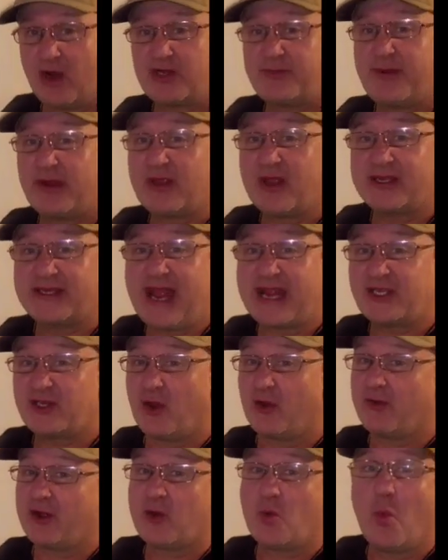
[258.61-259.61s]
much because
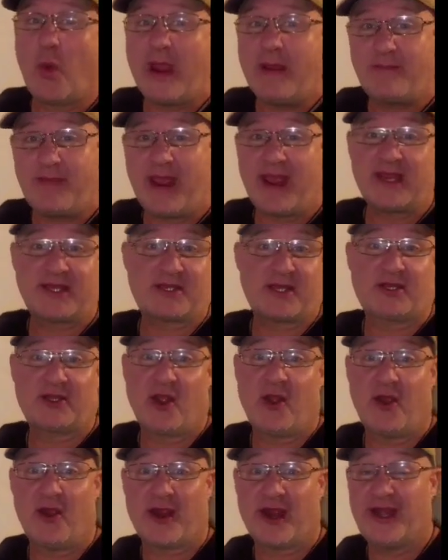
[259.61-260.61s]
that's already way past the
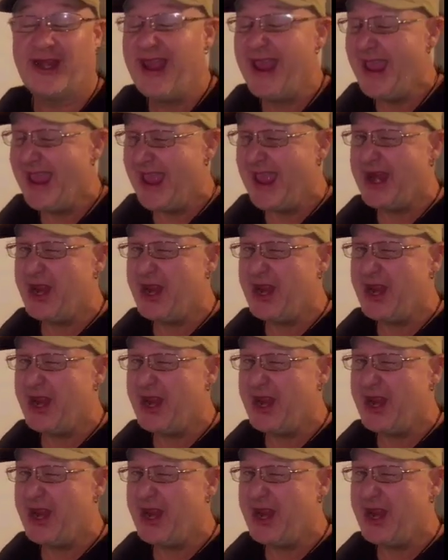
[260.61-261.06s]
target